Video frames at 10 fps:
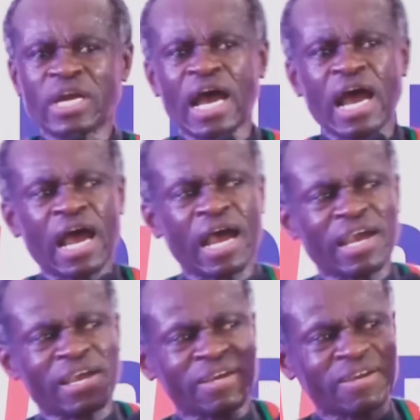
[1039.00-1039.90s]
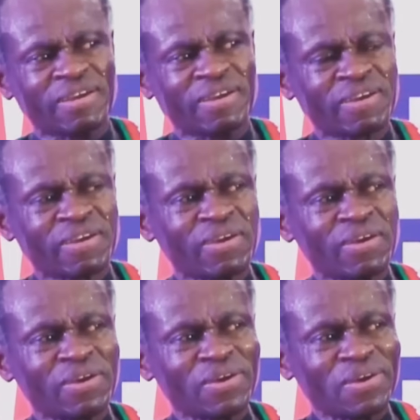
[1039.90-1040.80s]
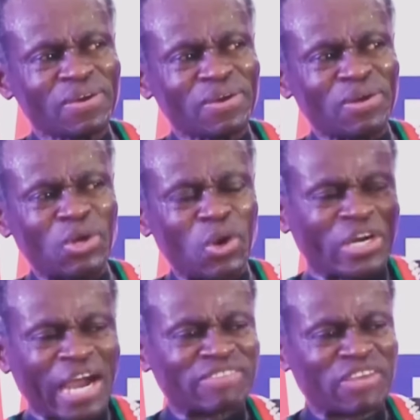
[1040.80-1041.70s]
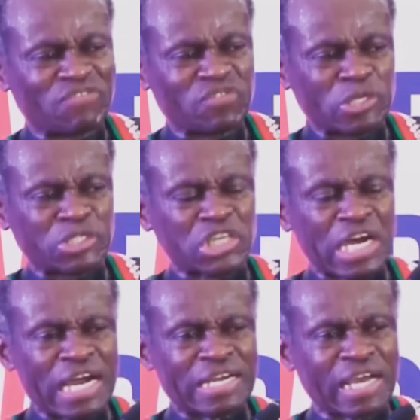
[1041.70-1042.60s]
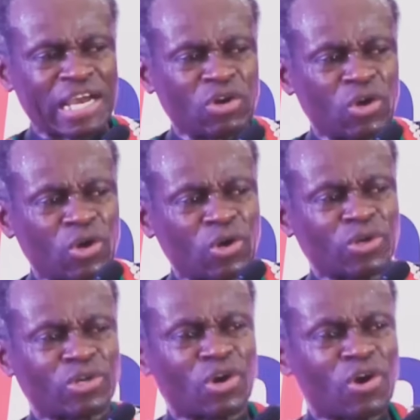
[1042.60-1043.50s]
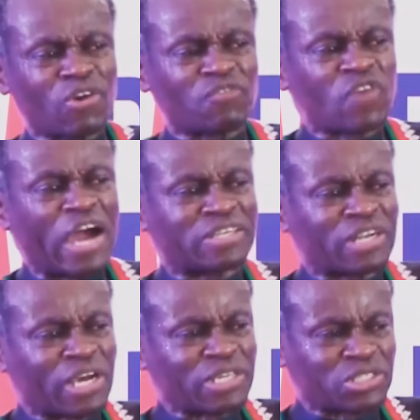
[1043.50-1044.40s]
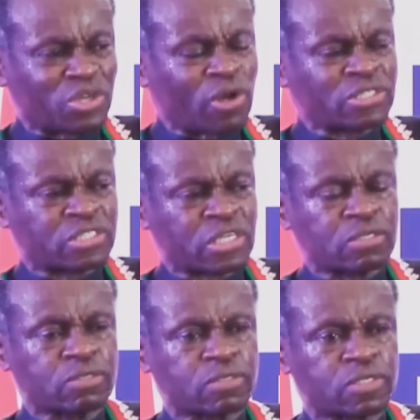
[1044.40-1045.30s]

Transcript: I look at the future and I hold all factors constant,